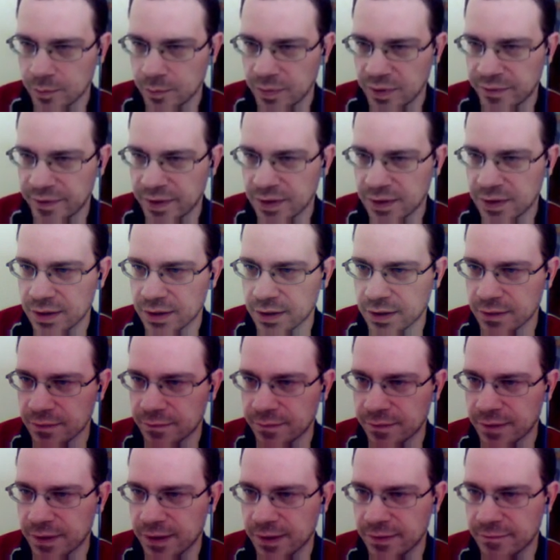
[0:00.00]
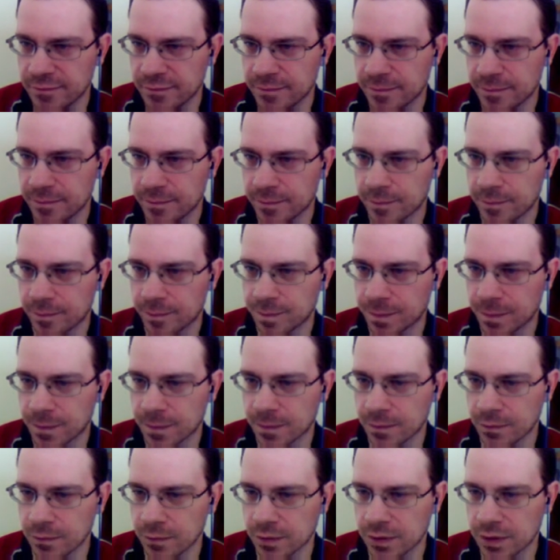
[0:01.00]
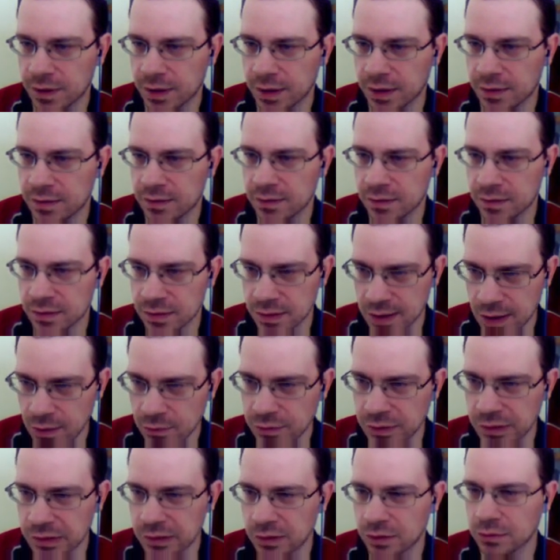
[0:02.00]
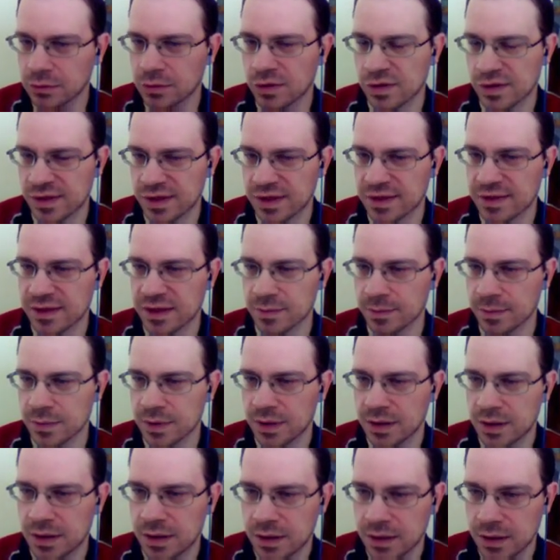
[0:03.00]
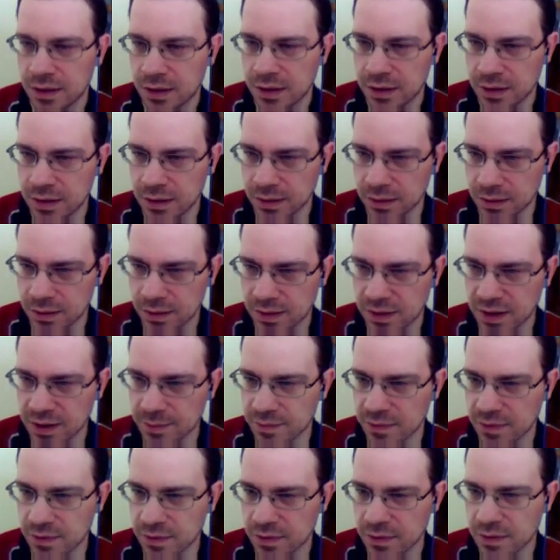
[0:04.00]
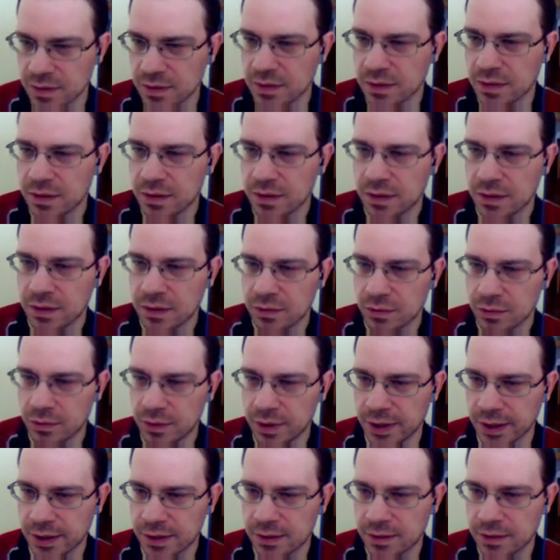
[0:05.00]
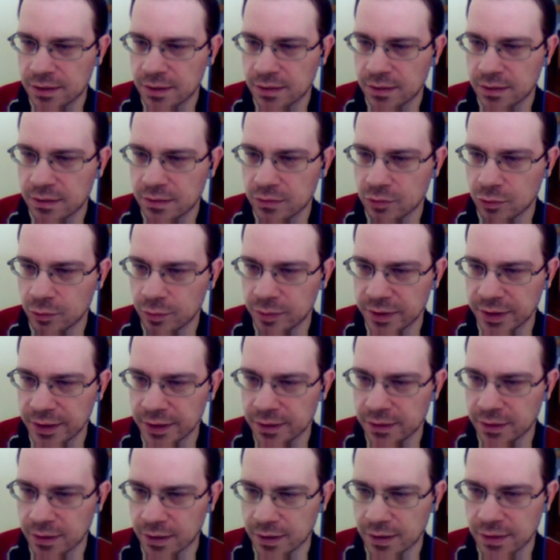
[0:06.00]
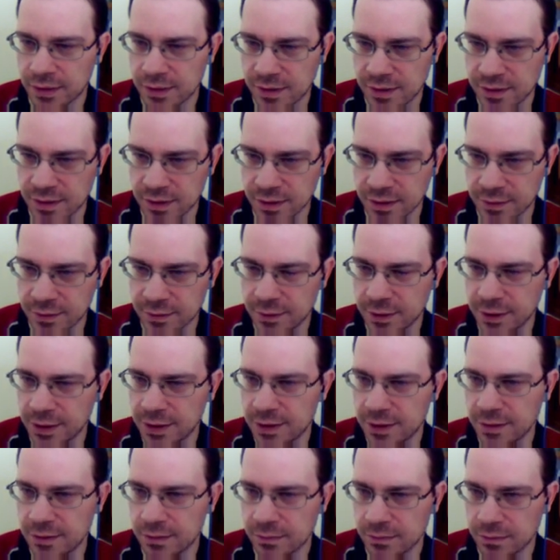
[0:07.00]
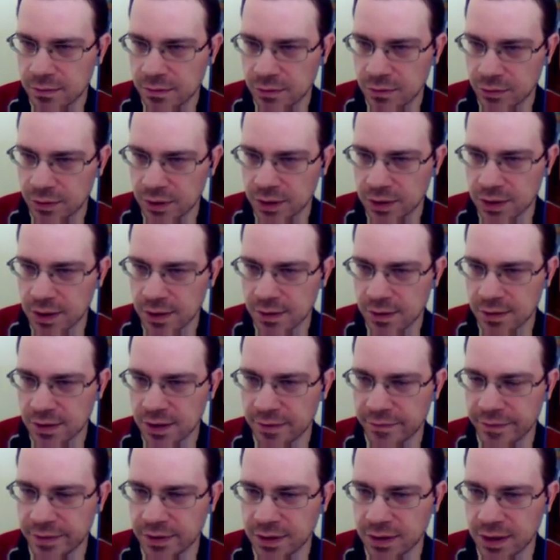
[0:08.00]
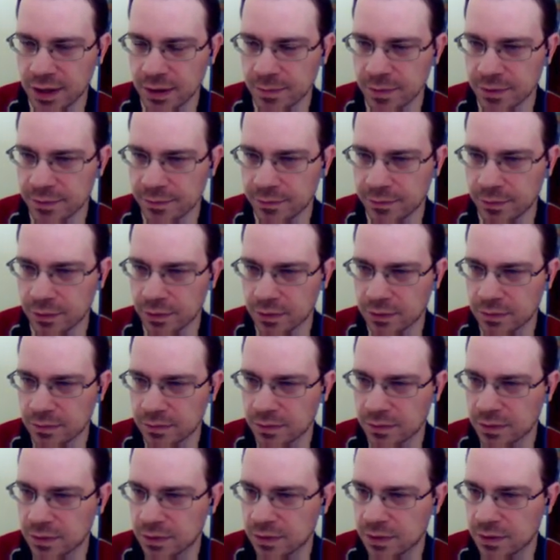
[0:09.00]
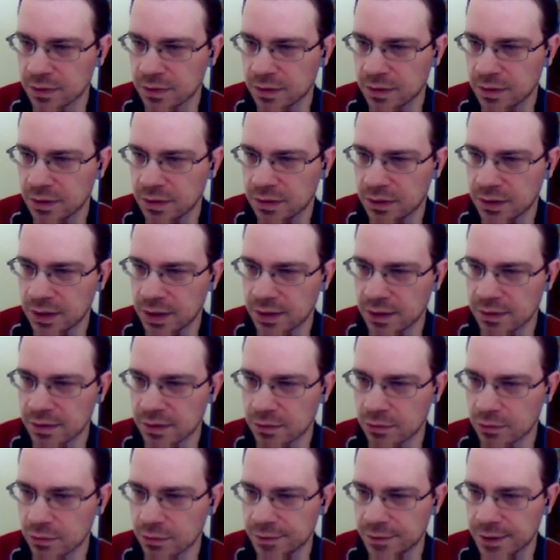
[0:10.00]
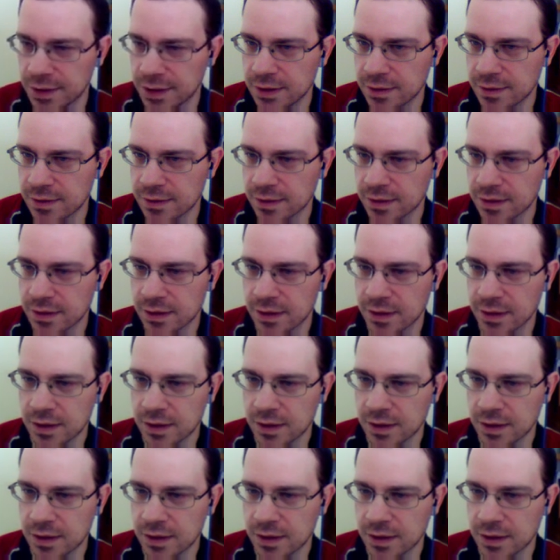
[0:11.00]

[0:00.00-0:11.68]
Preventing e5. Okay. Now the London system seems correct. Okay. c3, so he doesn't have any knight before knight c2 fix.